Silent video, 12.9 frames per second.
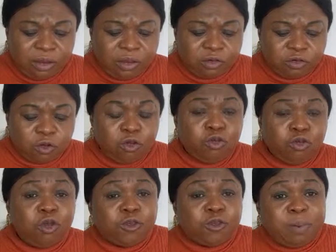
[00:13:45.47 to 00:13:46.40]
so
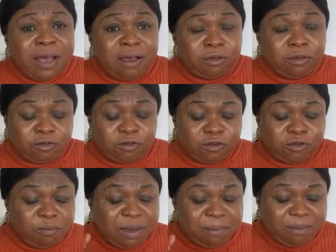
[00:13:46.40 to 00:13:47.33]
your spouse,
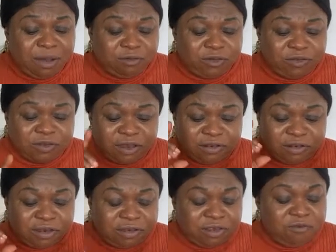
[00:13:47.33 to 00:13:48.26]
remember we said
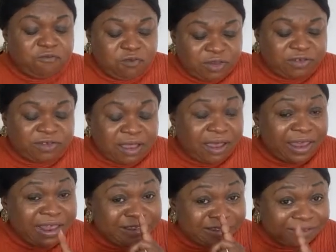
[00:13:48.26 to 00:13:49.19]
the visa
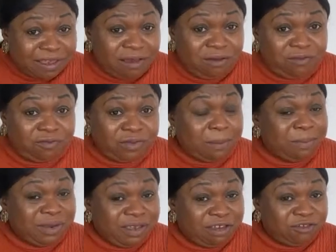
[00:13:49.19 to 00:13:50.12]
itself, the
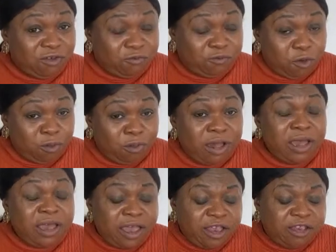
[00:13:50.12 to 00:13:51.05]
application form,
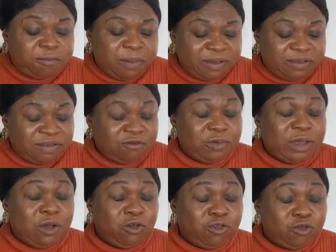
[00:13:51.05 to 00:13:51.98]
each person will
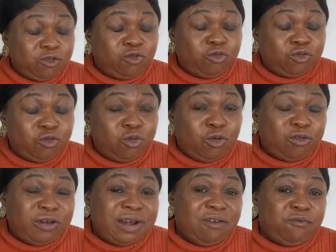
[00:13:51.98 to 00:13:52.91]
cost you
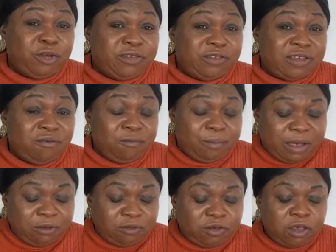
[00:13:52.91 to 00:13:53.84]

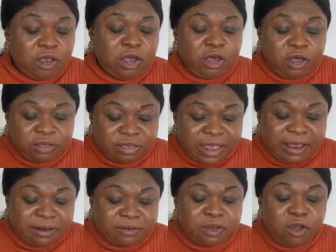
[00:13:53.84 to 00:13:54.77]
£247.
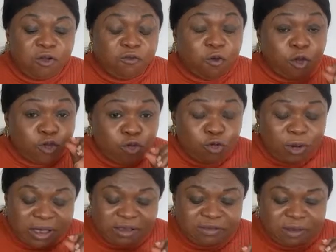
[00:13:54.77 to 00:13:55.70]
Then, for you
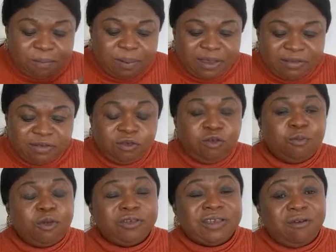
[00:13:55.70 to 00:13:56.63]
as a person, you
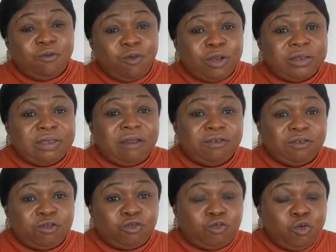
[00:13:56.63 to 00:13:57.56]
must have
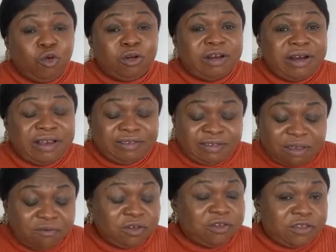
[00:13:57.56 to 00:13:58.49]

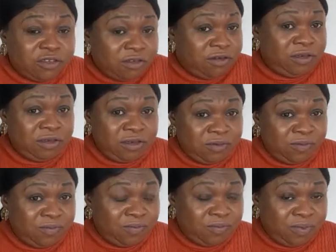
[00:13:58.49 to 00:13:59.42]
1,270
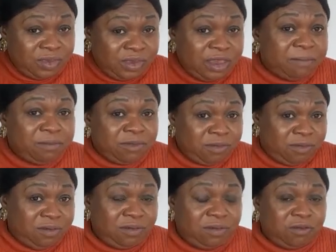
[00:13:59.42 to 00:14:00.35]
kept,
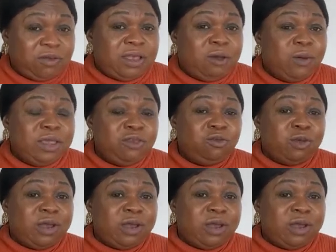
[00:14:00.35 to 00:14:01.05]
so that when you